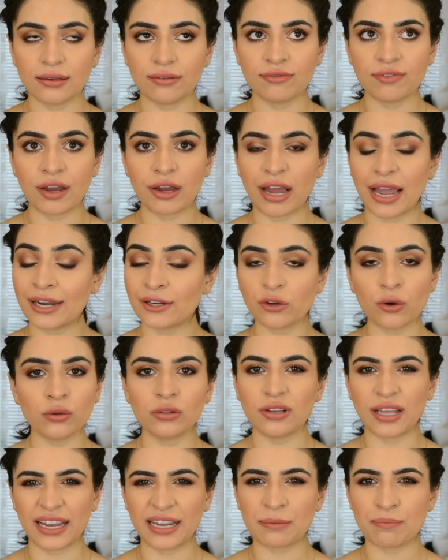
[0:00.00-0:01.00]
I don't
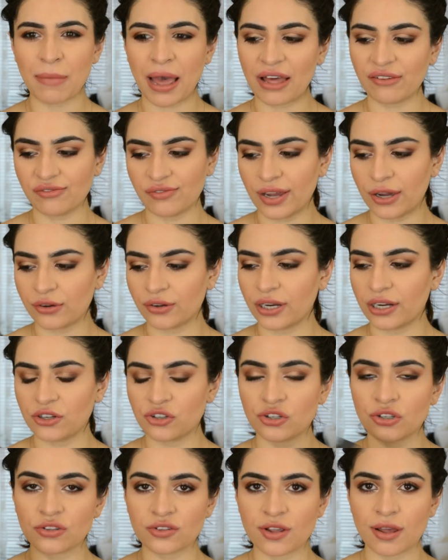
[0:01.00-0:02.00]
like matte
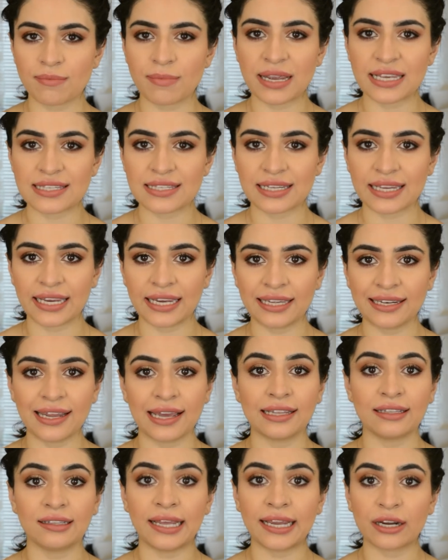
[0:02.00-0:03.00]
foundations on my skin.
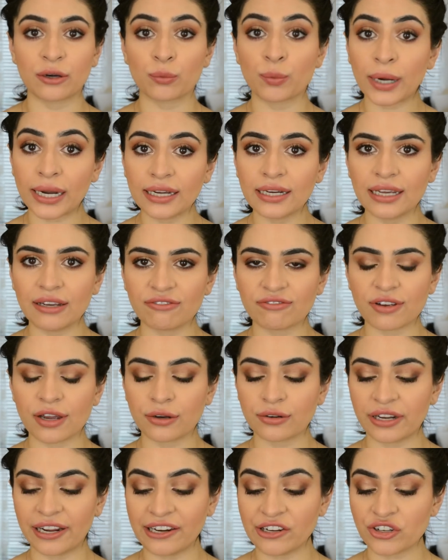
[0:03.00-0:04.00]
I like radiant
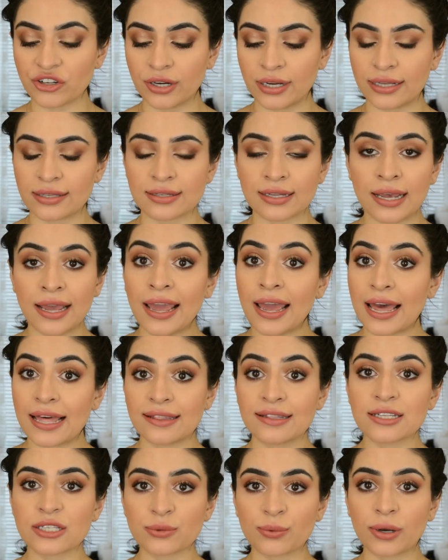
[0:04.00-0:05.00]
foundations. And
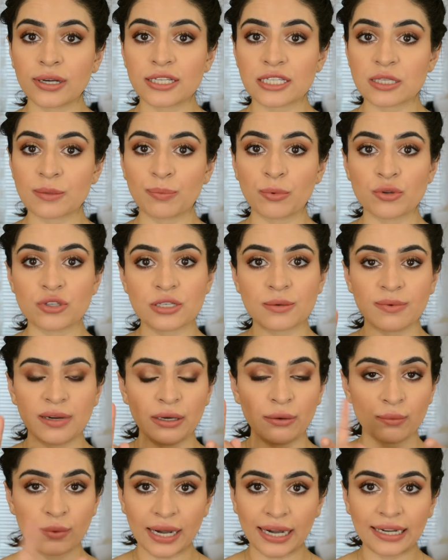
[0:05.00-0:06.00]
this one is supposed to
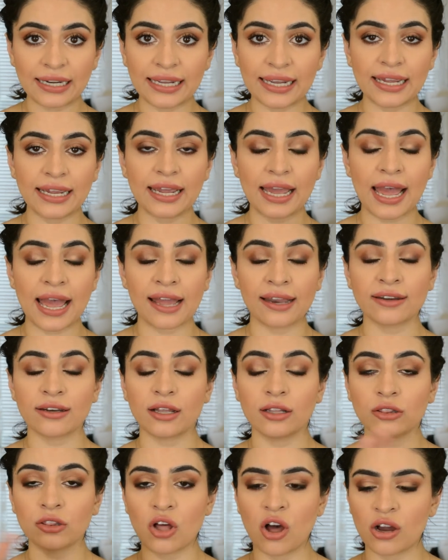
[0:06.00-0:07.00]
be radiant and
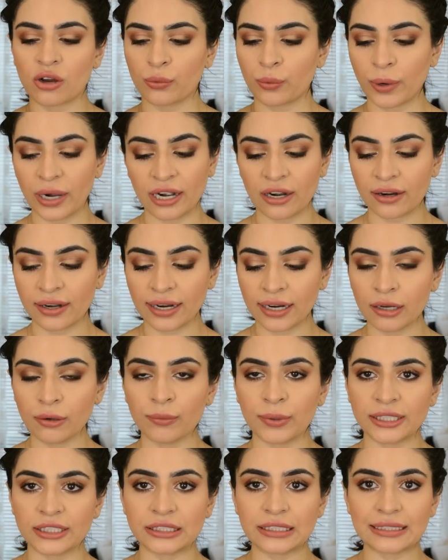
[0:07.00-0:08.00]
long-wearing,
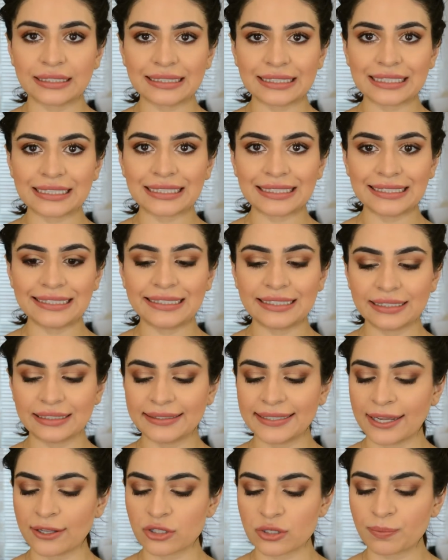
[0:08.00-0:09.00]
which...
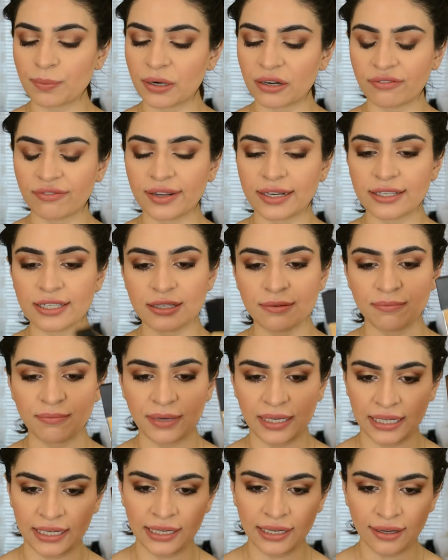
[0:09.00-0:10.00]
sounds perfect to
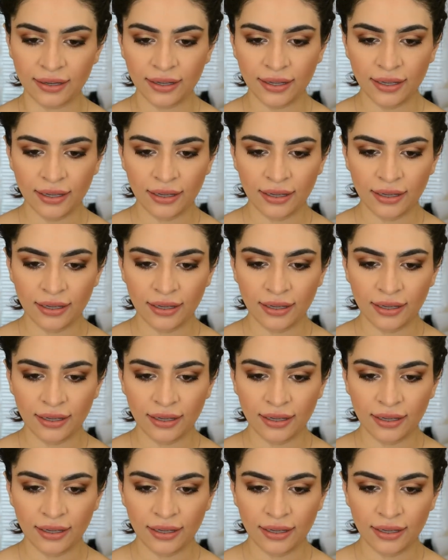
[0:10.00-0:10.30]
me.